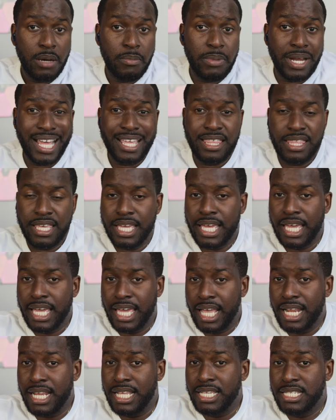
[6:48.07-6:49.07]
But I think
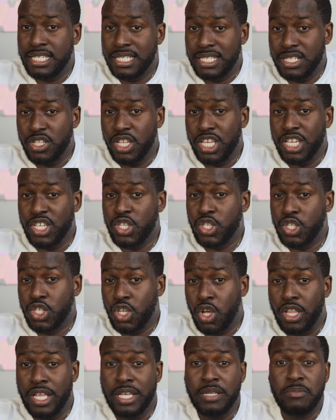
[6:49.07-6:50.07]
again, it's still a
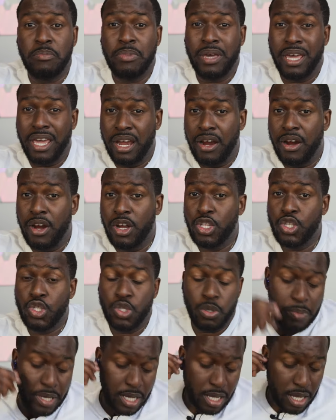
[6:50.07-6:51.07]
solid pair
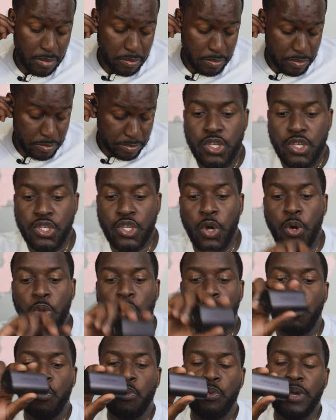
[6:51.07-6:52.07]
to pick up.
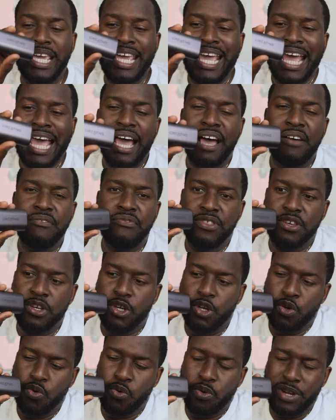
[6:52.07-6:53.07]
So we have the
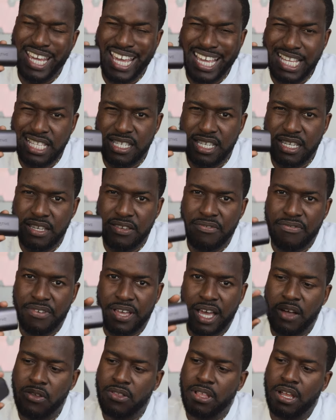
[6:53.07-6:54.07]
Creative
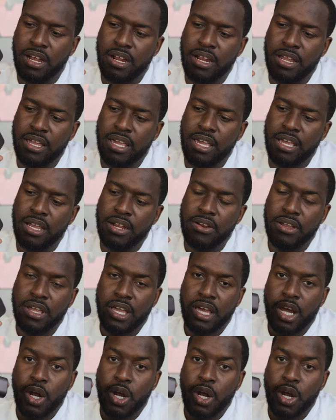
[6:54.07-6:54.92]
Outlier Air.